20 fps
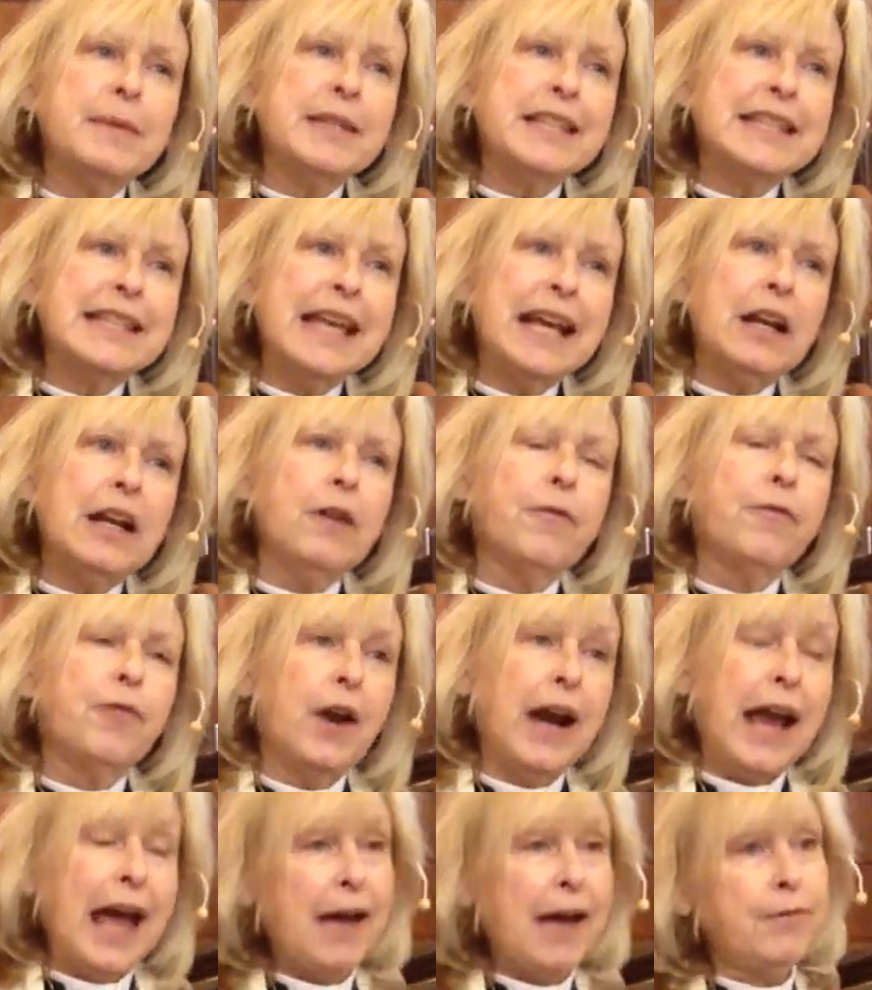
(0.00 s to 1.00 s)
be settled
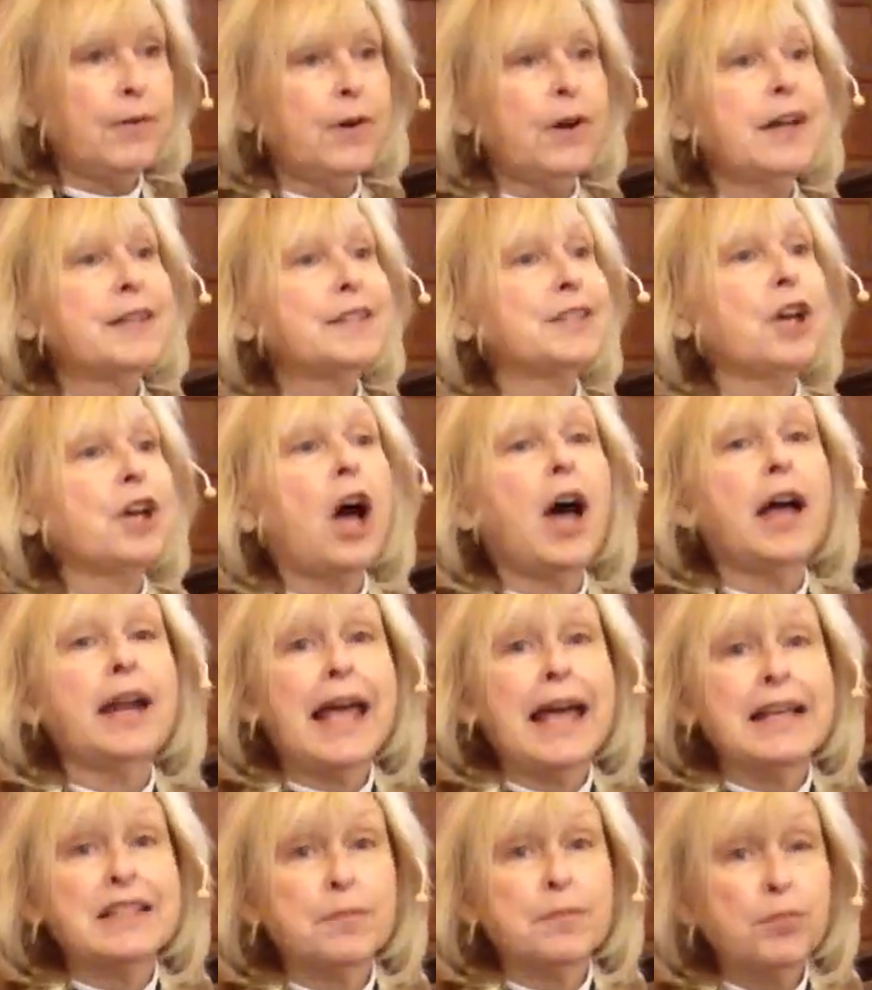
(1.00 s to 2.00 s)
forever as God
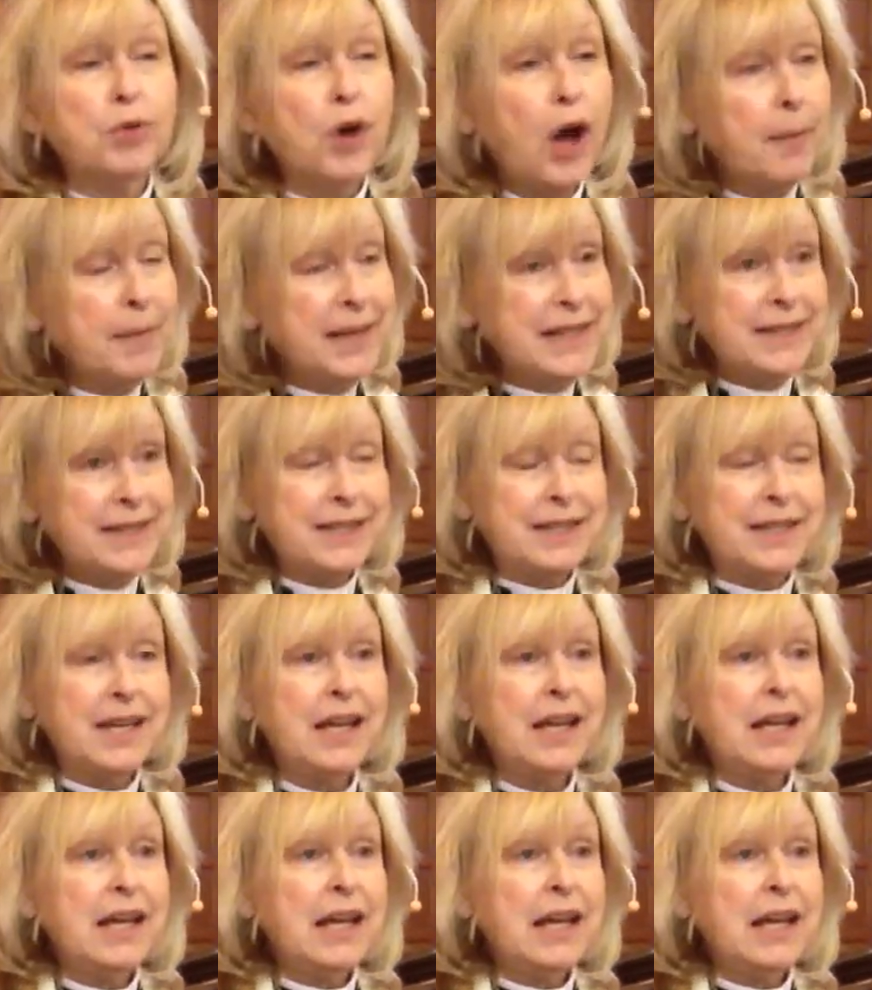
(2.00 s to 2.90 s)
has promised.